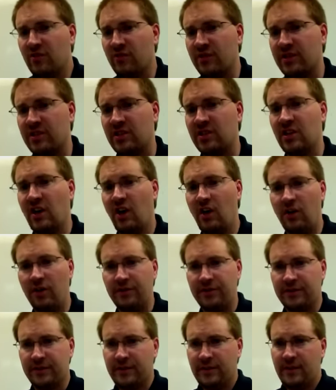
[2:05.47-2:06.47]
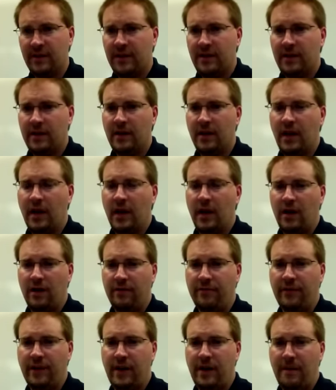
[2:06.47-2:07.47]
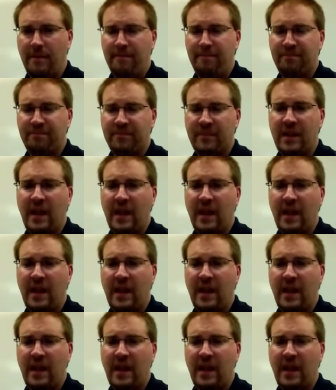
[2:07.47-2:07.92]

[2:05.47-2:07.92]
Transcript: result of um,